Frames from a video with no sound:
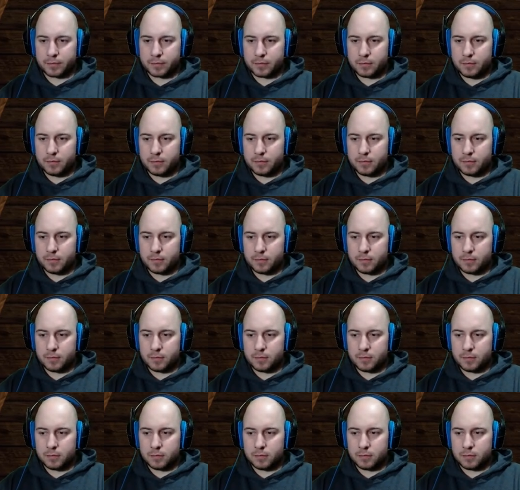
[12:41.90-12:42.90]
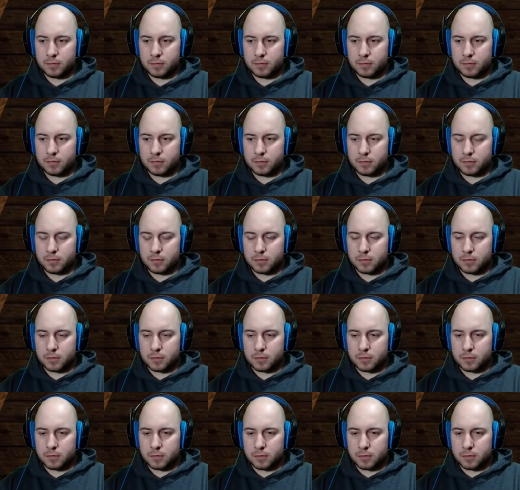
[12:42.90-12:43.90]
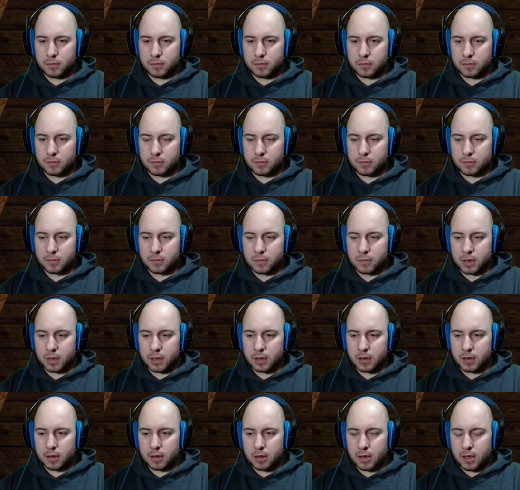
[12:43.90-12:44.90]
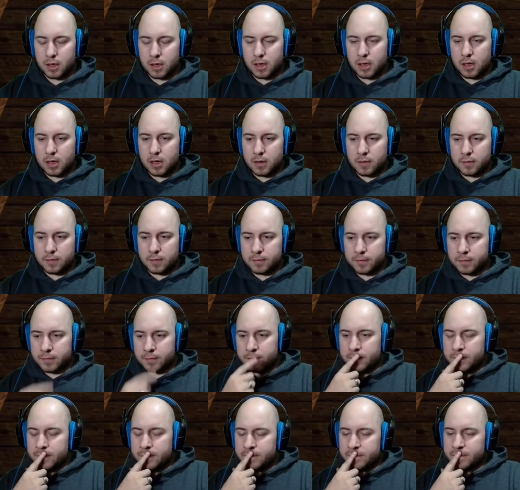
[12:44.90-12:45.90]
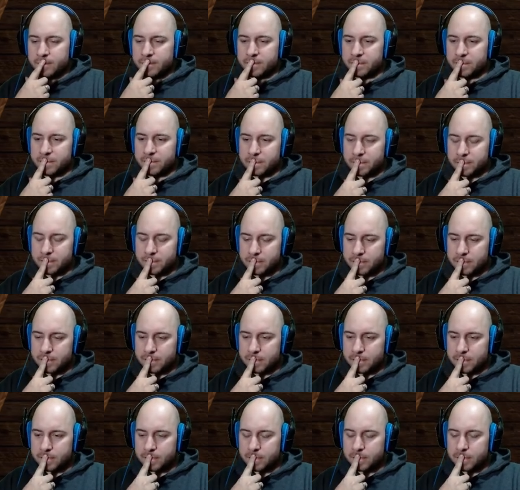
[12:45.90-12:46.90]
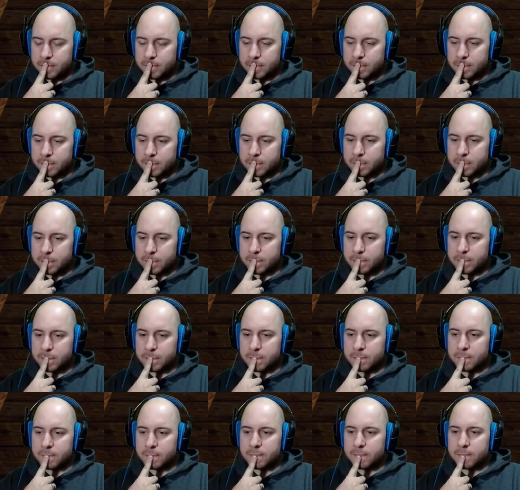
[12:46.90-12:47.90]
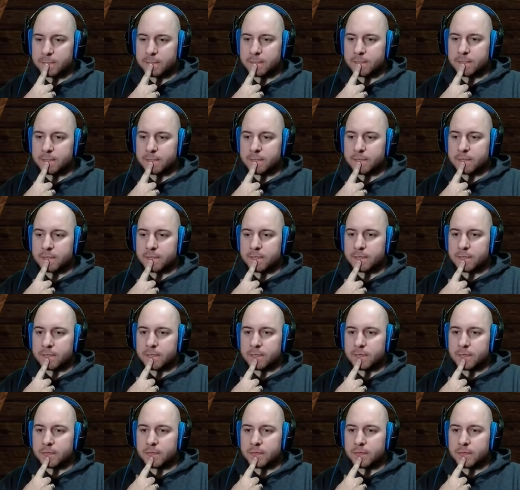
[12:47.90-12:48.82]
[no speech]